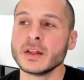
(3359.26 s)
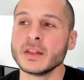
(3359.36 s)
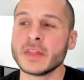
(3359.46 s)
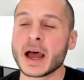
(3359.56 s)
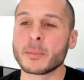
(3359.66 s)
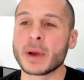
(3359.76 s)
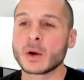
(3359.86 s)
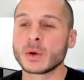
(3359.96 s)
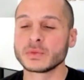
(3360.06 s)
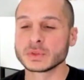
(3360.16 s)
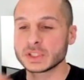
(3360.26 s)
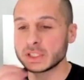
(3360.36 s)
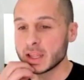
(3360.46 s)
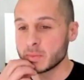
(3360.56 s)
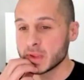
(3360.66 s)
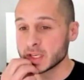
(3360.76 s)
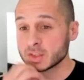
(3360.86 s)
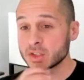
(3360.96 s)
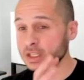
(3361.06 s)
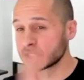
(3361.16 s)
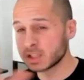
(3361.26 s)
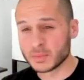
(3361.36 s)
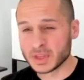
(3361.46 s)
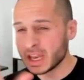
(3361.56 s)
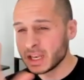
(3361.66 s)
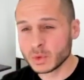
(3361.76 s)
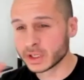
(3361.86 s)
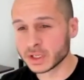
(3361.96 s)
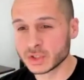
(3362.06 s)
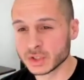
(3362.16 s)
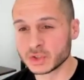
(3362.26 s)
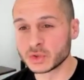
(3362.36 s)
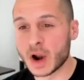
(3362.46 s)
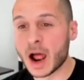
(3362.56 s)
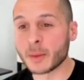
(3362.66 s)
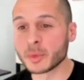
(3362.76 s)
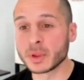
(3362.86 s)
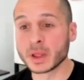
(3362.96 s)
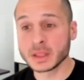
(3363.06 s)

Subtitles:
that powerful statement is something anyone can just drop and be like,